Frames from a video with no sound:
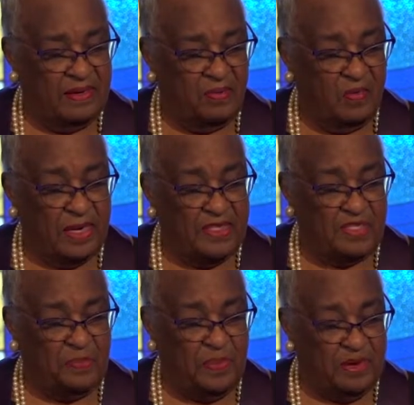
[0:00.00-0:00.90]
one
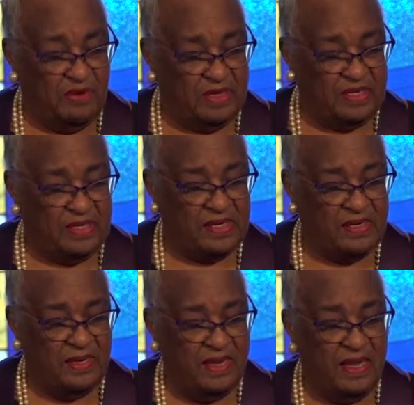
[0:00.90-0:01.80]
spirit,
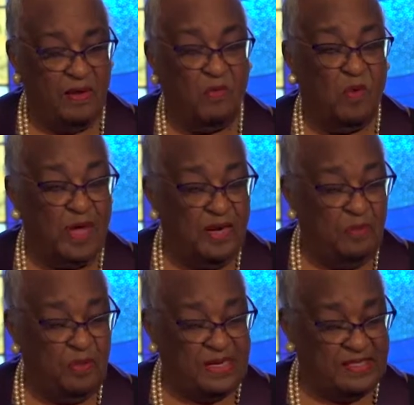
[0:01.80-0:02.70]
one
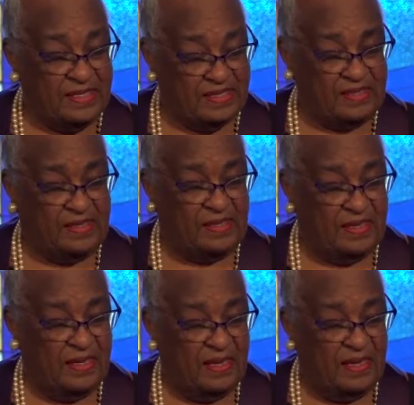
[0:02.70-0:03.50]
presence.